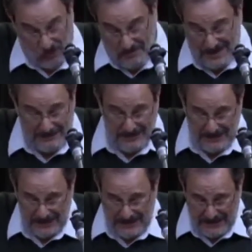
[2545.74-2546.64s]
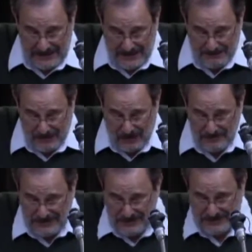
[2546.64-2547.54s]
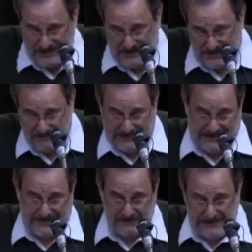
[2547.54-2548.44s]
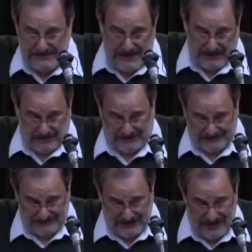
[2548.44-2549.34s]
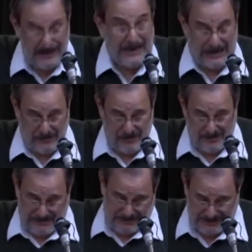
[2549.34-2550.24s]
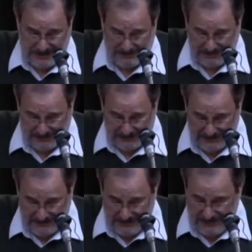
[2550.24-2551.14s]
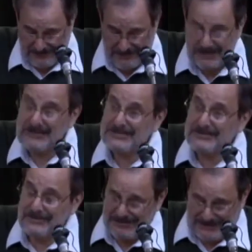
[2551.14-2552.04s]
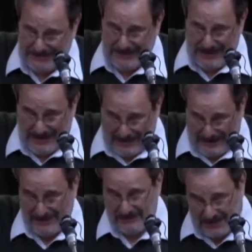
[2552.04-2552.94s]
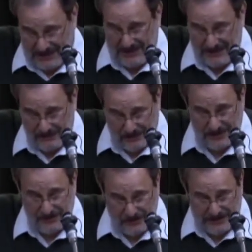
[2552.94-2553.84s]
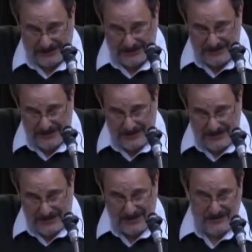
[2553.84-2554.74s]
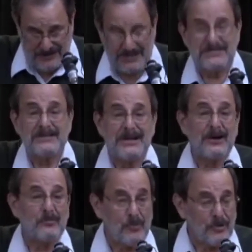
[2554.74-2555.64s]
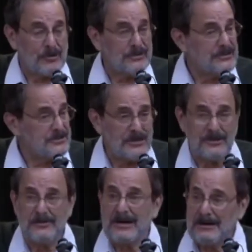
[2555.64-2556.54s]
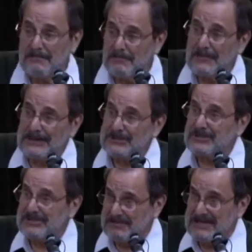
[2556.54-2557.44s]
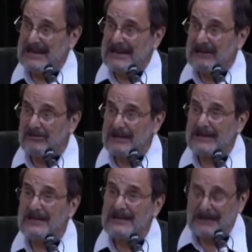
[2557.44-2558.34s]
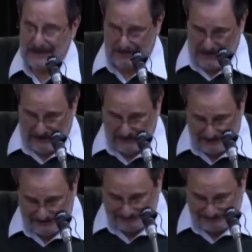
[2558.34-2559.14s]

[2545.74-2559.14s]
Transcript: Or maybe the poem is Lucille speaking to me, Michael, angry about something because certainly Adam and I would agree there is in our world so much to be angry about.